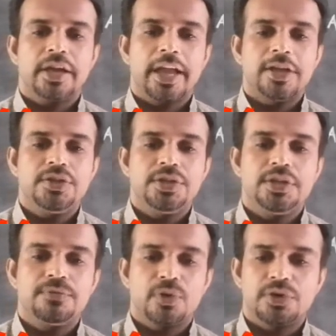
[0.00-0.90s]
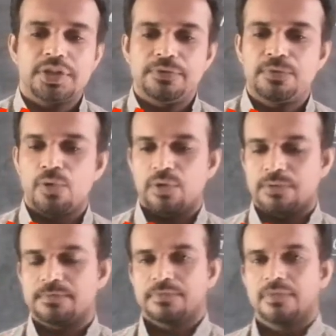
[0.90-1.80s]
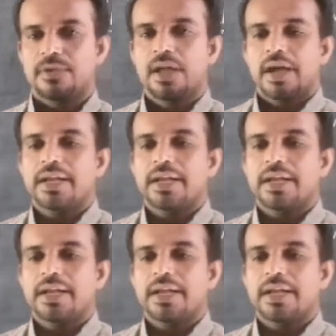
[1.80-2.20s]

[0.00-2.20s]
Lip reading: 1944.